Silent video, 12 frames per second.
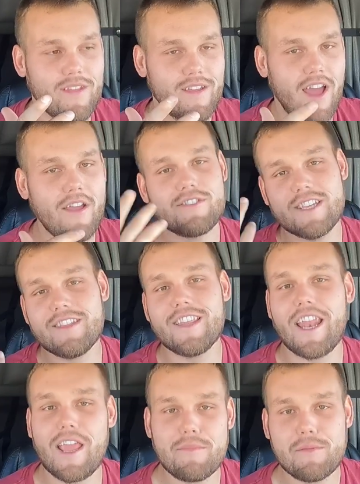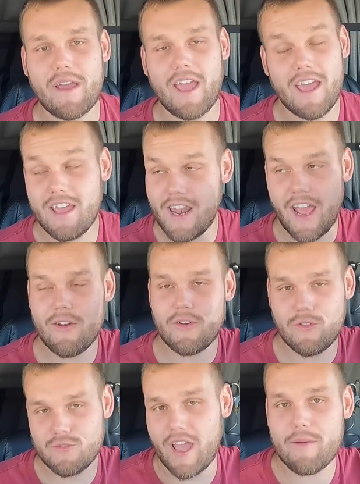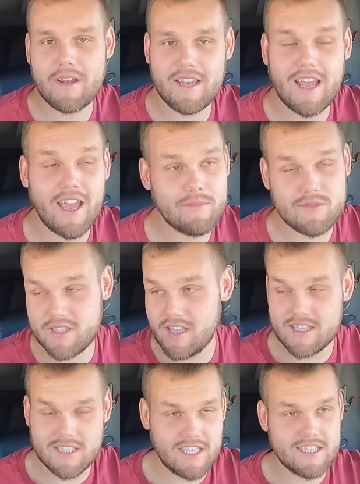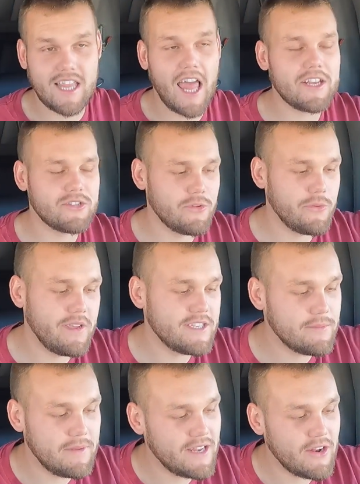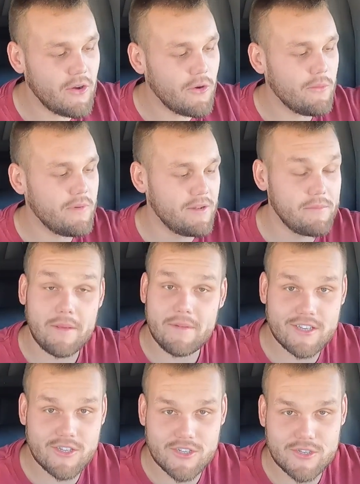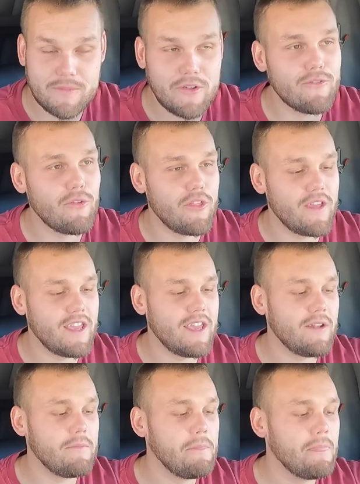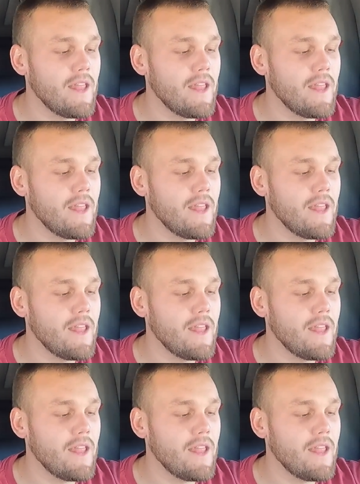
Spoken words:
I've said the name in my head I don't know how many times these last 3 weeks of being home, and maybe it's just me overthinking.